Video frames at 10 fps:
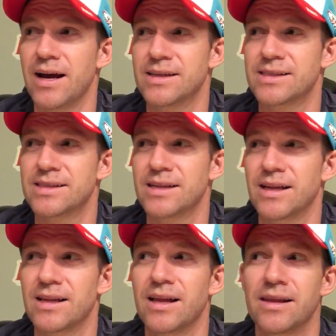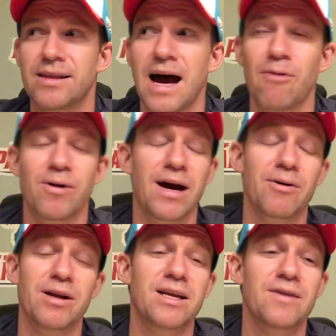it's that one I
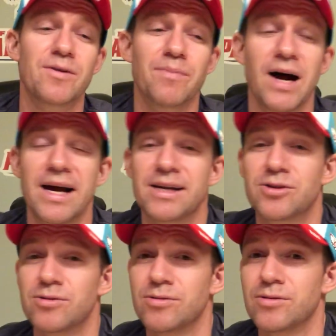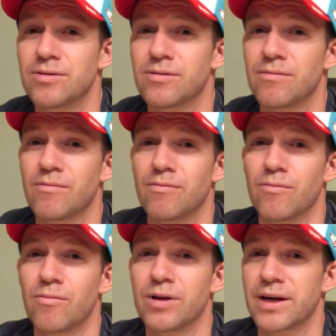didn't even buy it
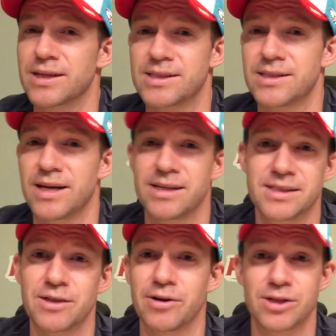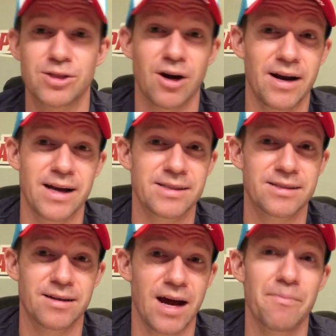with like any serious thought as
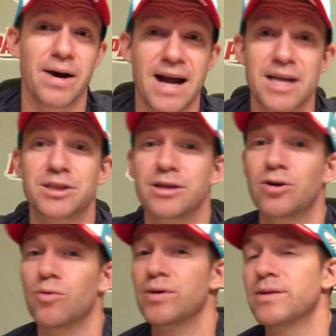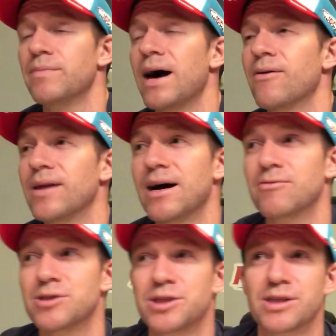to I might actually go with the Bauer. That was